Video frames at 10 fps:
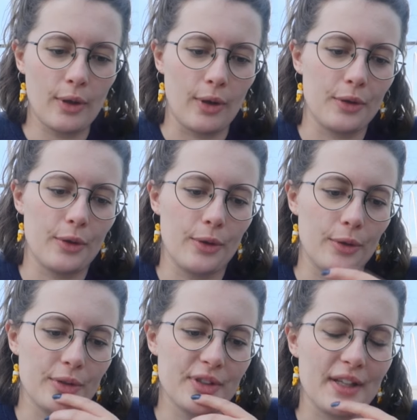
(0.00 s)
on
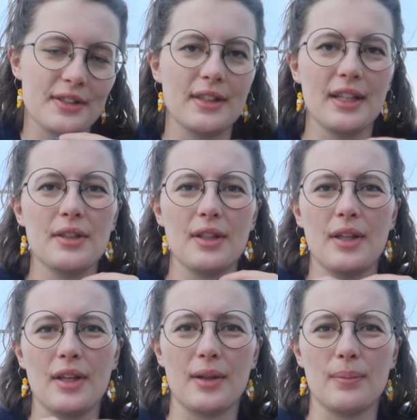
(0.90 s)
her test knit
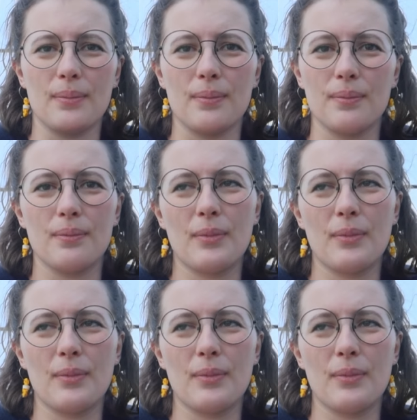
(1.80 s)
um,